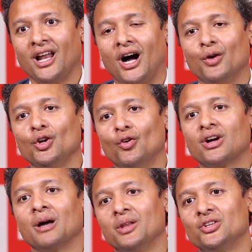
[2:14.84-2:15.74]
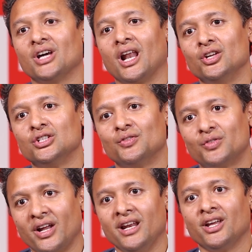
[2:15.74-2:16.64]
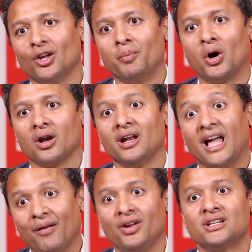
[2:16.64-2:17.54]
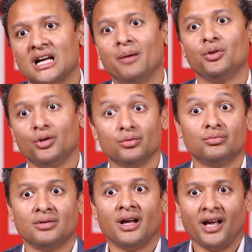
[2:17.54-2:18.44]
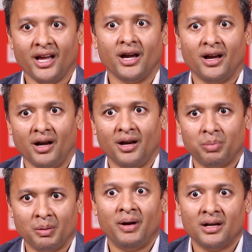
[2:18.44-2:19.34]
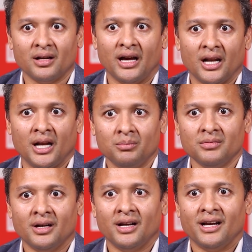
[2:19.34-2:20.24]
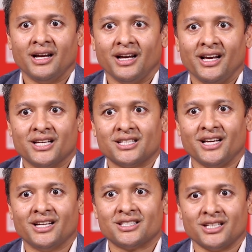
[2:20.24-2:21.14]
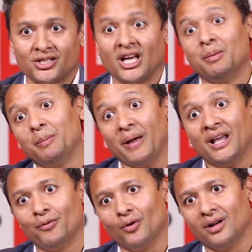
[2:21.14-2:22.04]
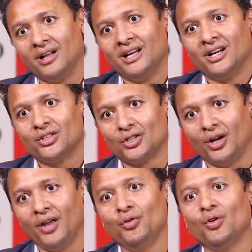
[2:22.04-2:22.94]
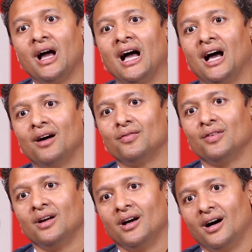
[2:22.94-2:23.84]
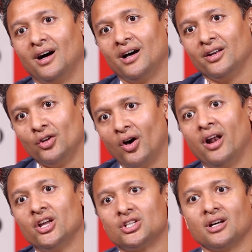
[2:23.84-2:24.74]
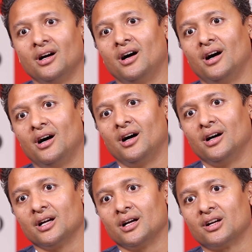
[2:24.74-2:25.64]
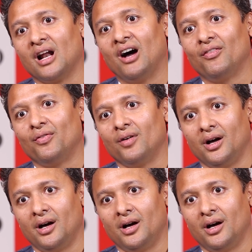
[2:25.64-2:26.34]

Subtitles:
how do you overcome the challenge of training your model every time you implement a LLM? Is going to be painful. So if you have knowledge graph,